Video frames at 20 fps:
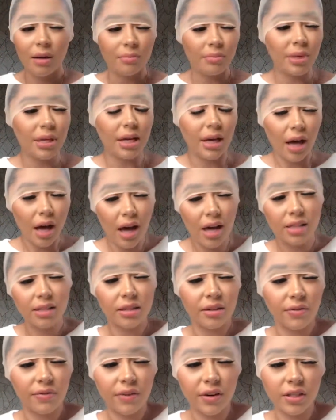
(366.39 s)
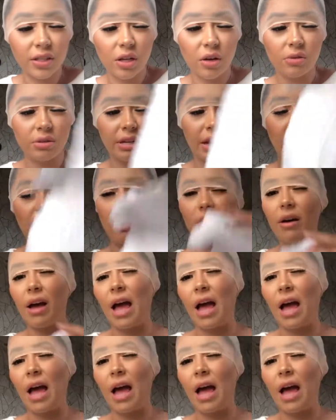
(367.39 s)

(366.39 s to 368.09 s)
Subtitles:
because the first hotel